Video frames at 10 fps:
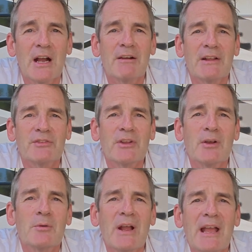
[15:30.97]
All right,
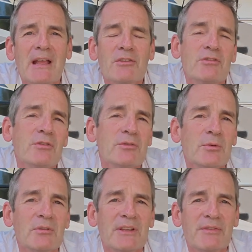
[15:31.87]
so as
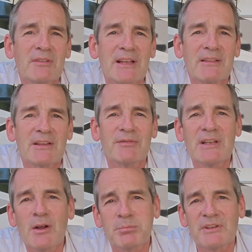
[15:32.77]
usual, if you like this
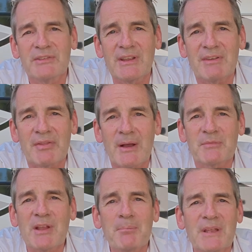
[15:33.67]
video, please give it a
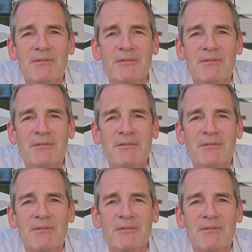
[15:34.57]
thumbs up.